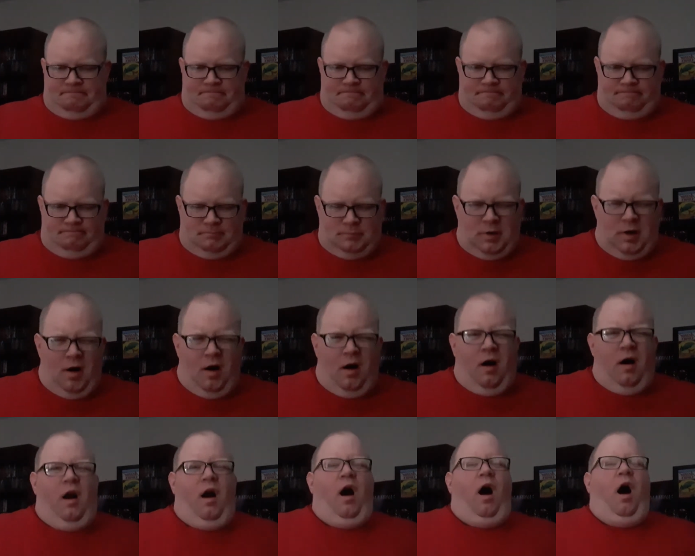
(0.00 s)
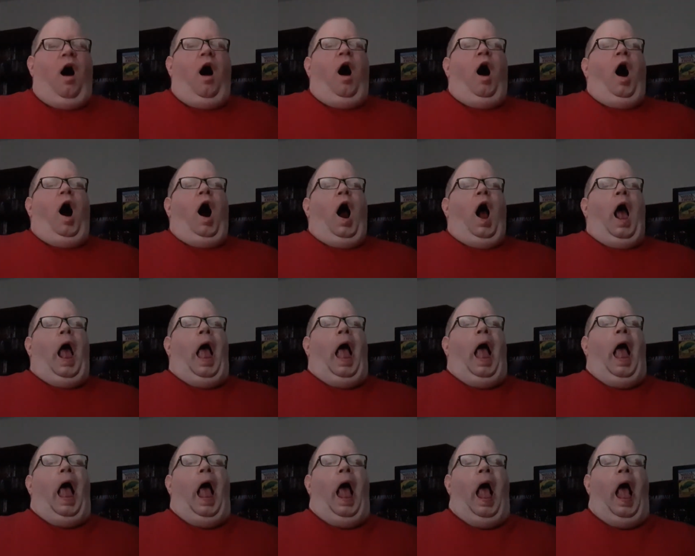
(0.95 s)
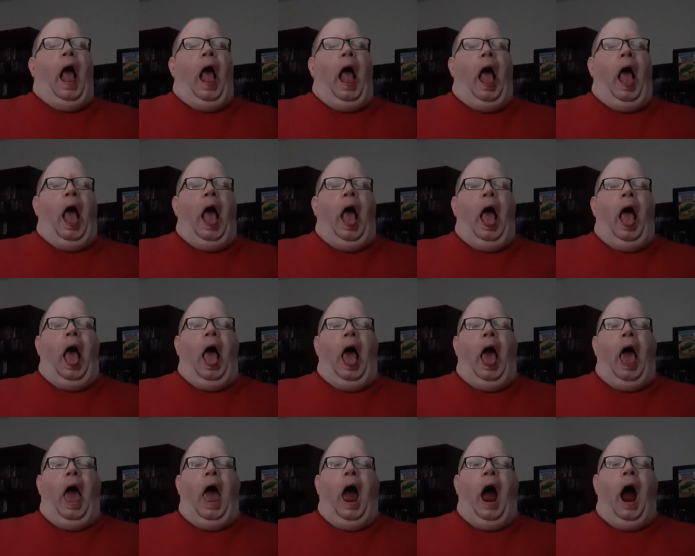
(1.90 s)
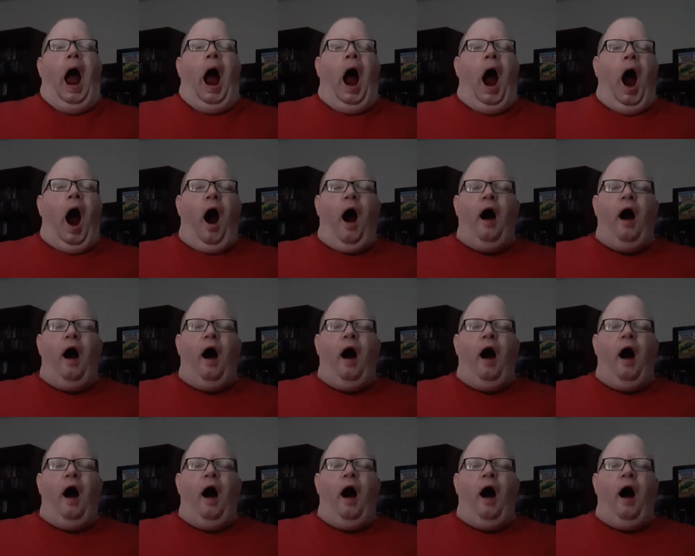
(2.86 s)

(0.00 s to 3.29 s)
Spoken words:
Nothing is said.